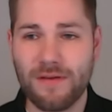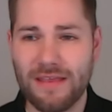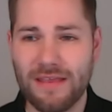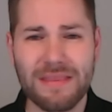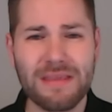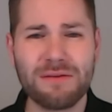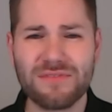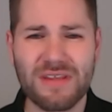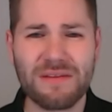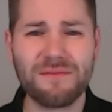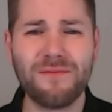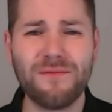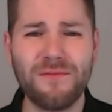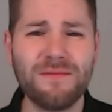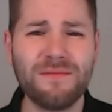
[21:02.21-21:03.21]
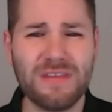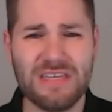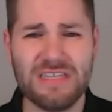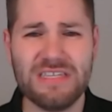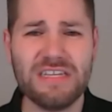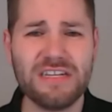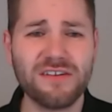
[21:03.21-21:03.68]
I think it was like 50
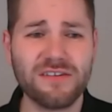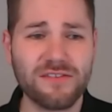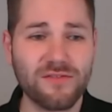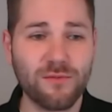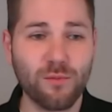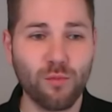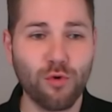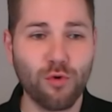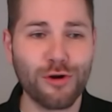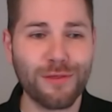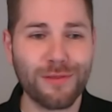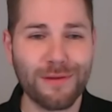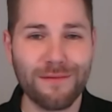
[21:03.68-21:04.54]
years worth